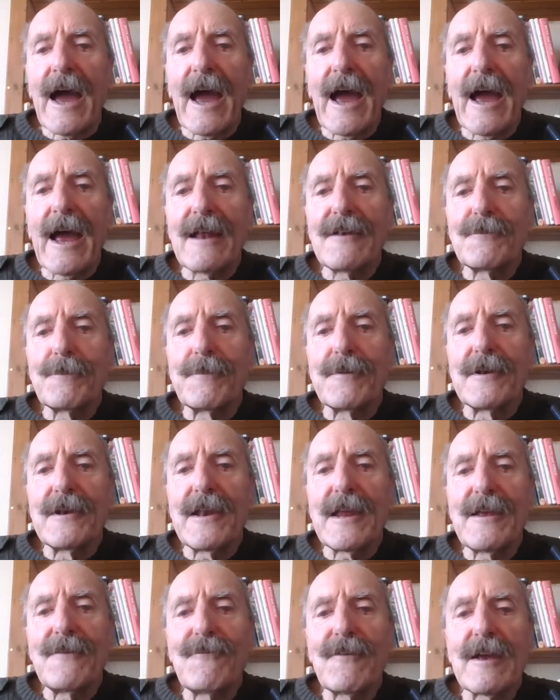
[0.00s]
and
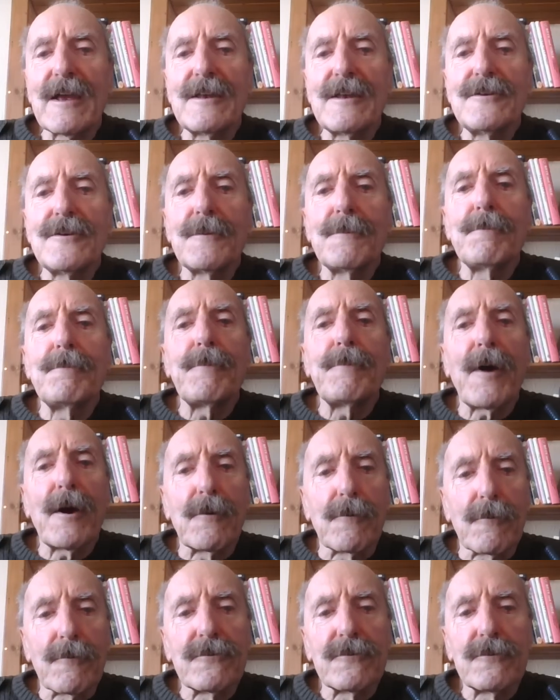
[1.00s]
believing in them
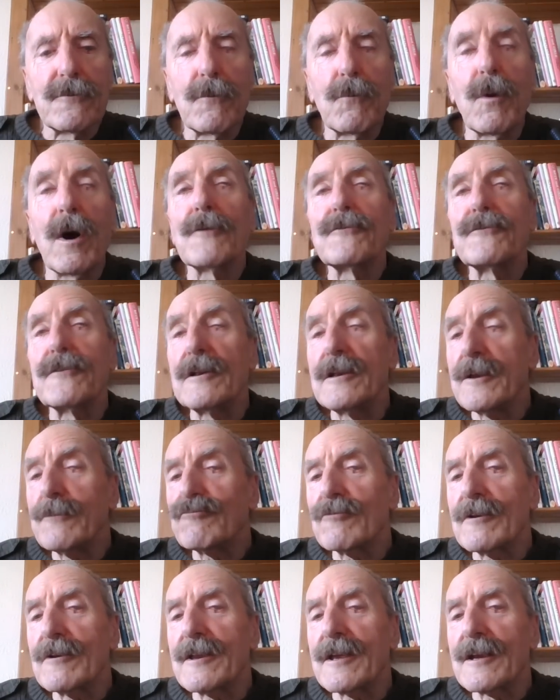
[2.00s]
both while
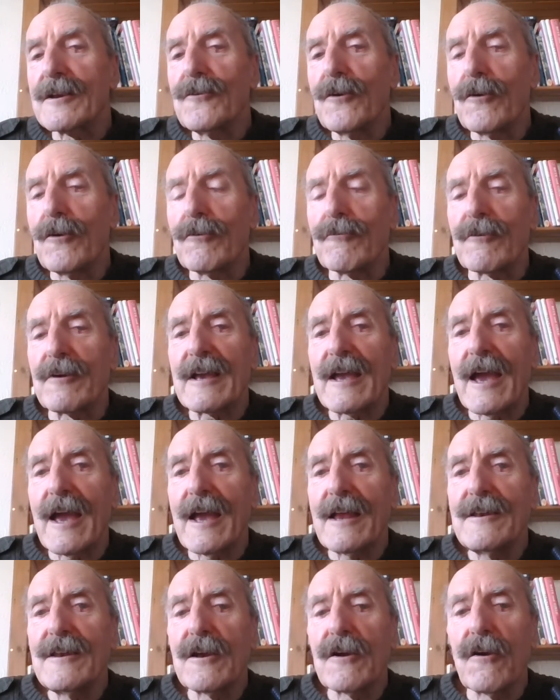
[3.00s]
deliberately ignoring
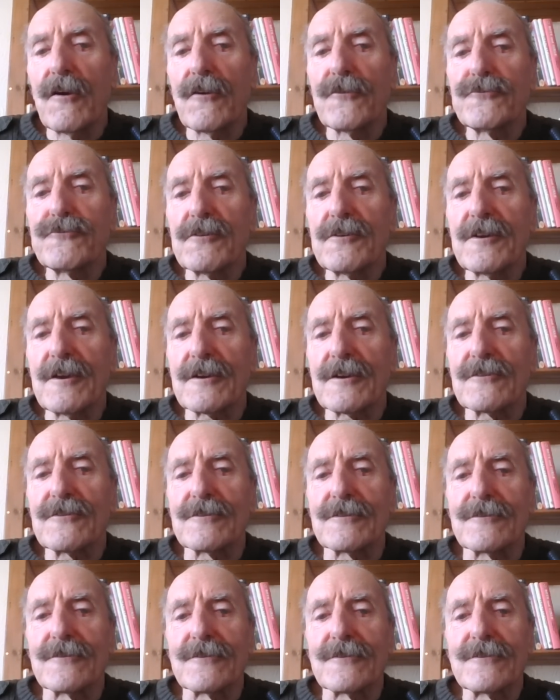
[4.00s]
any
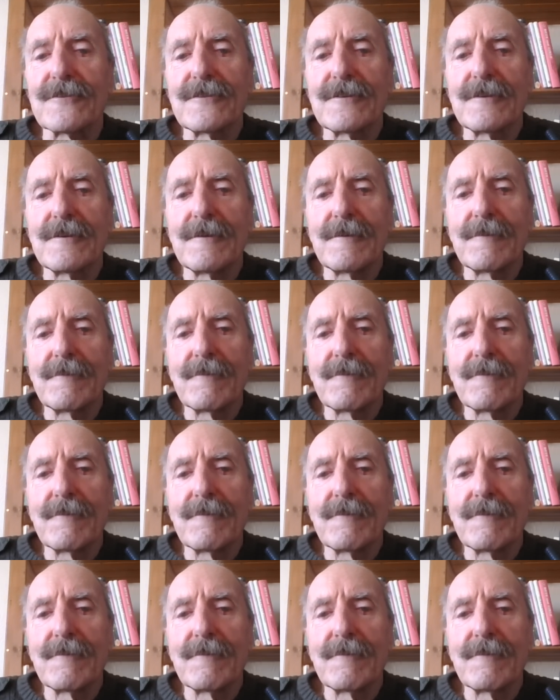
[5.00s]
contradictions.